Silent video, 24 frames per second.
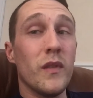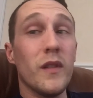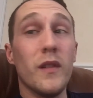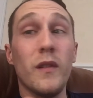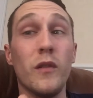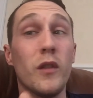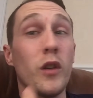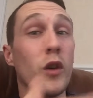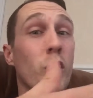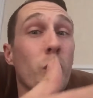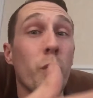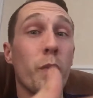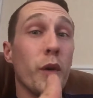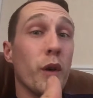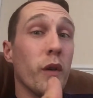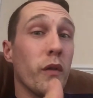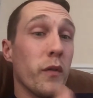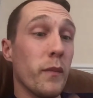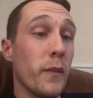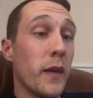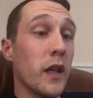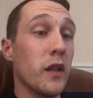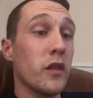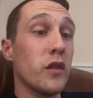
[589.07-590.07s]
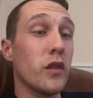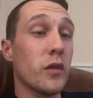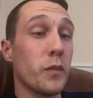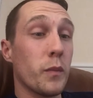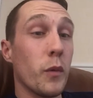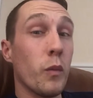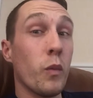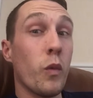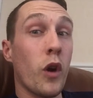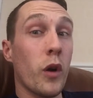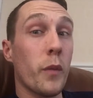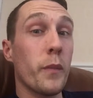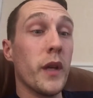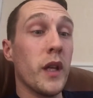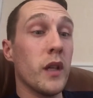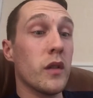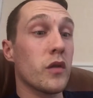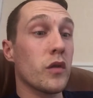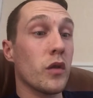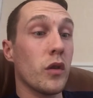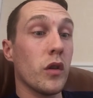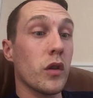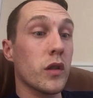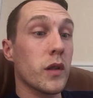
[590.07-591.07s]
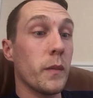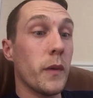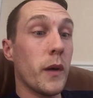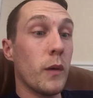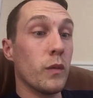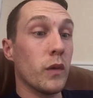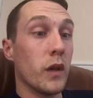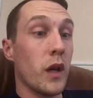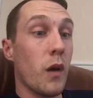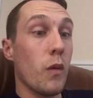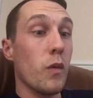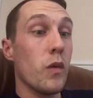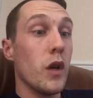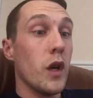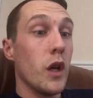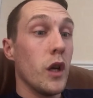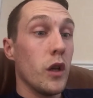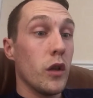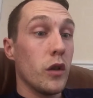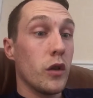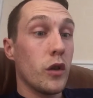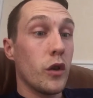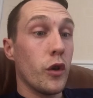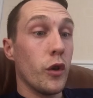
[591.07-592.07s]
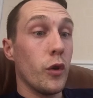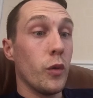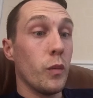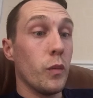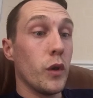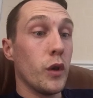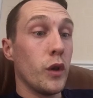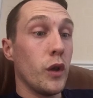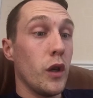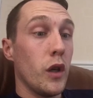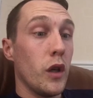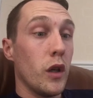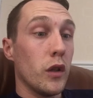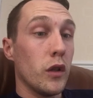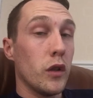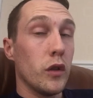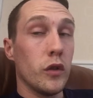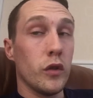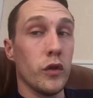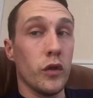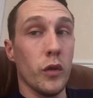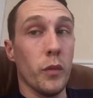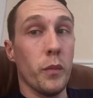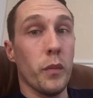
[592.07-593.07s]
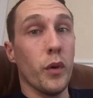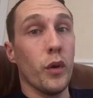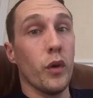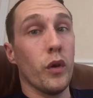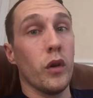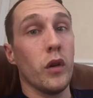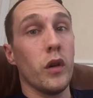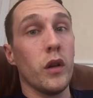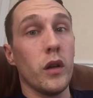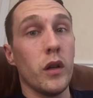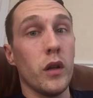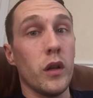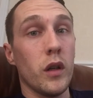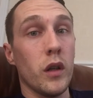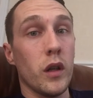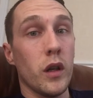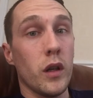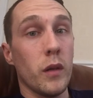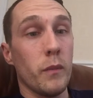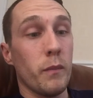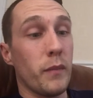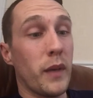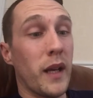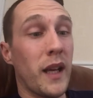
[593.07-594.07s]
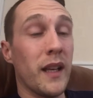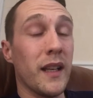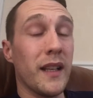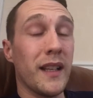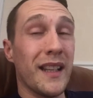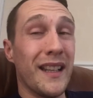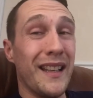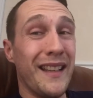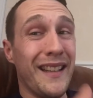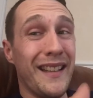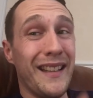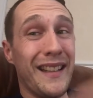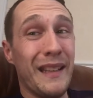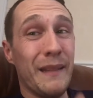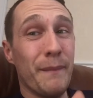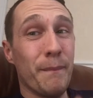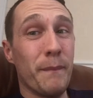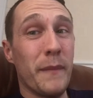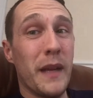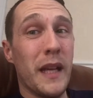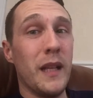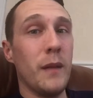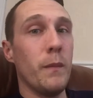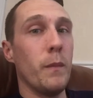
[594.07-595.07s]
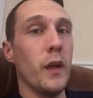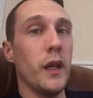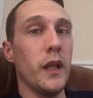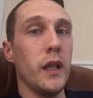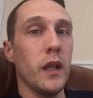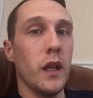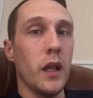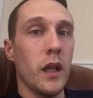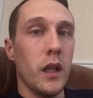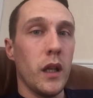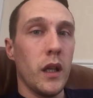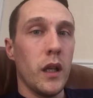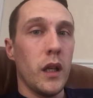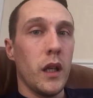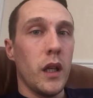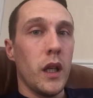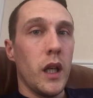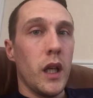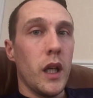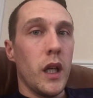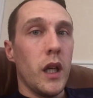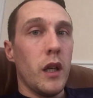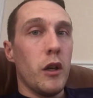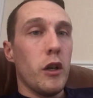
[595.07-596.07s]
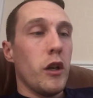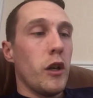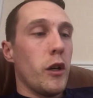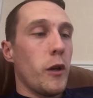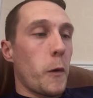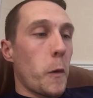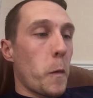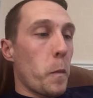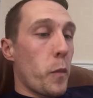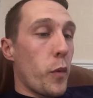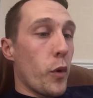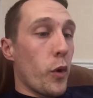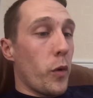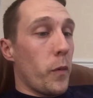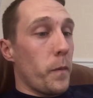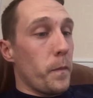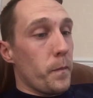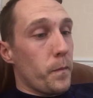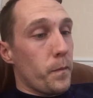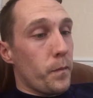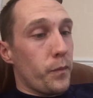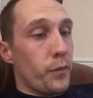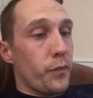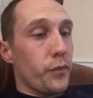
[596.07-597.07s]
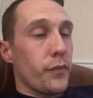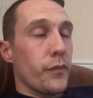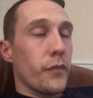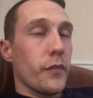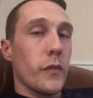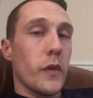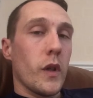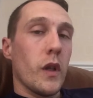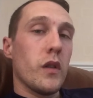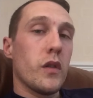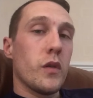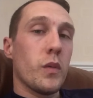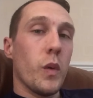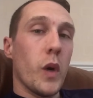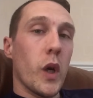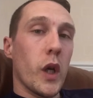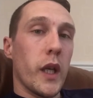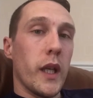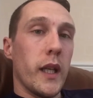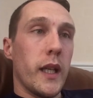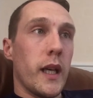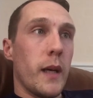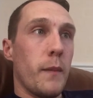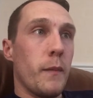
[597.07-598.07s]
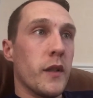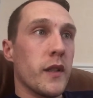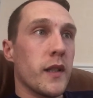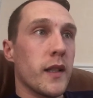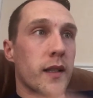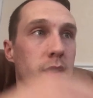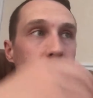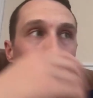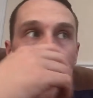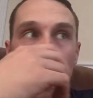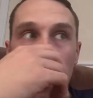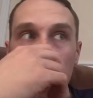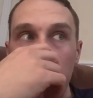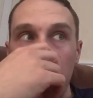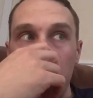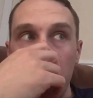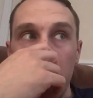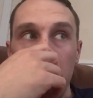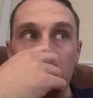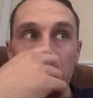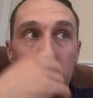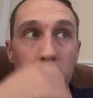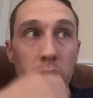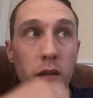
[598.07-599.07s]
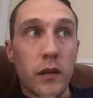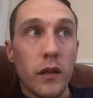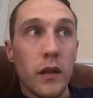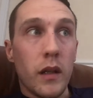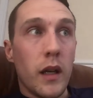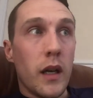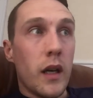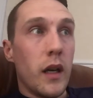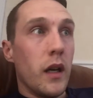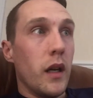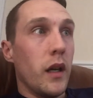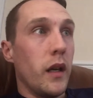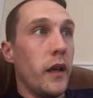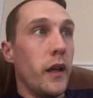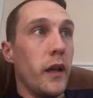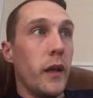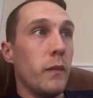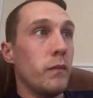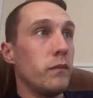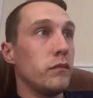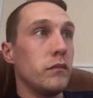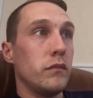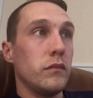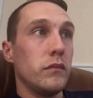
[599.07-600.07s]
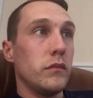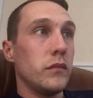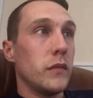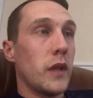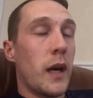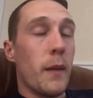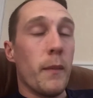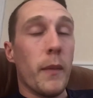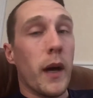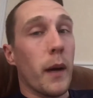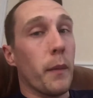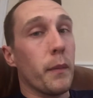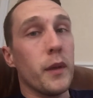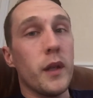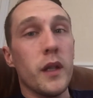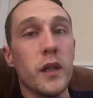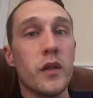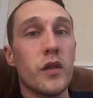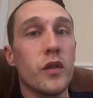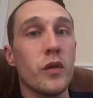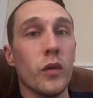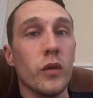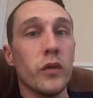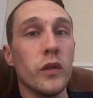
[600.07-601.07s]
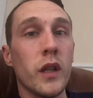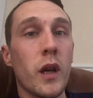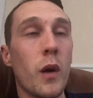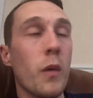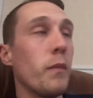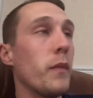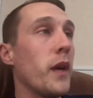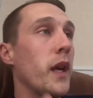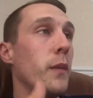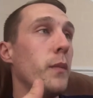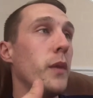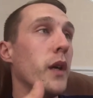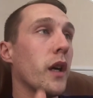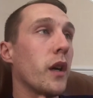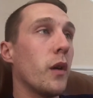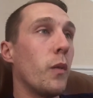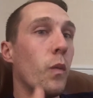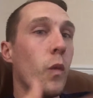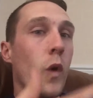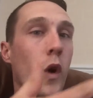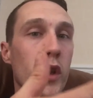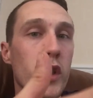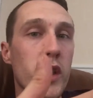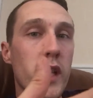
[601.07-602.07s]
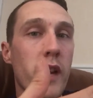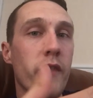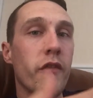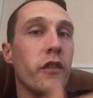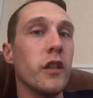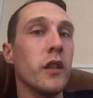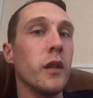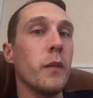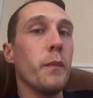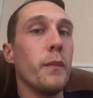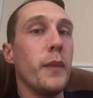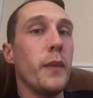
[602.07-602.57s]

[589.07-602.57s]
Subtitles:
there could be other managers, but what are being talked about now? Koeman and De Boer. Pellegrini, maybe. But it's one of them, as I say. I'm happy it's done now. Maybe I can watch Everton and